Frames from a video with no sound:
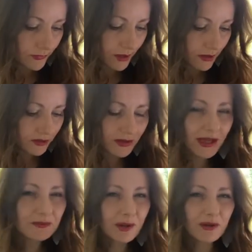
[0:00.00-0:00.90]
so
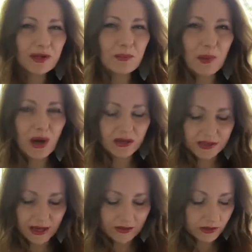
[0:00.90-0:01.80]
that's my only bird
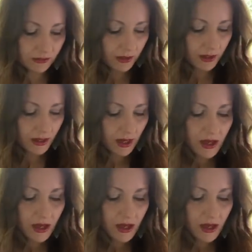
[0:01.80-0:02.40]
category.